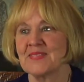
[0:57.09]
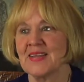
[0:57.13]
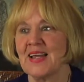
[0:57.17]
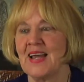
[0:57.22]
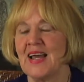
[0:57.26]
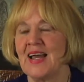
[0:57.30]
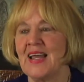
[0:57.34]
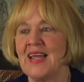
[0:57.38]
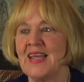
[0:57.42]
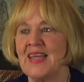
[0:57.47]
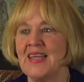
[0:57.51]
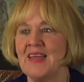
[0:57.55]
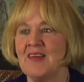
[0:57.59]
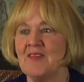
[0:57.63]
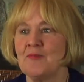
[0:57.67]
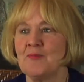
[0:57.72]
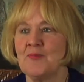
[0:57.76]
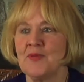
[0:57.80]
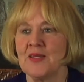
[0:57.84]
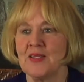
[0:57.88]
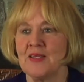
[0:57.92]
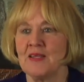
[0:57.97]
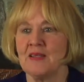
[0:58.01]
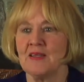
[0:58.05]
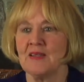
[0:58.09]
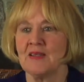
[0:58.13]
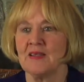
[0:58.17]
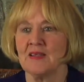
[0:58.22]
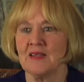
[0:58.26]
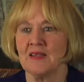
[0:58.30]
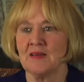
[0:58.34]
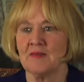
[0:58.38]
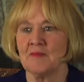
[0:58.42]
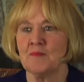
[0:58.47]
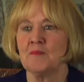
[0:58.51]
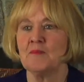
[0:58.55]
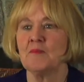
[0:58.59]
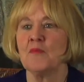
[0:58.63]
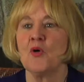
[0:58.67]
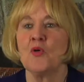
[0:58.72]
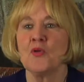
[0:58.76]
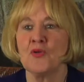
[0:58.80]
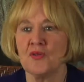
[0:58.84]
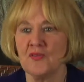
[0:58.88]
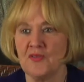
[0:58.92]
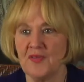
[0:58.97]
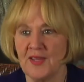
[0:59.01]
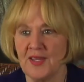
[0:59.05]
I have been
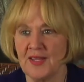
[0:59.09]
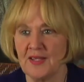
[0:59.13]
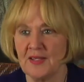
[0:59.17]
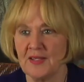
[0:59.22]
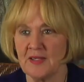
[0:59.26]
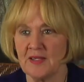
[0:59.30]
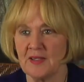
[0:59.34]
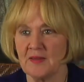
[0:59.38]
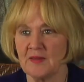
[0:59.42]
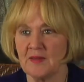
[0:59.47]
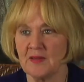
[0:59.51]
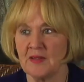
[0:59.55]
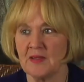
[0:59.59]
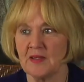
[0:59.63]
motivated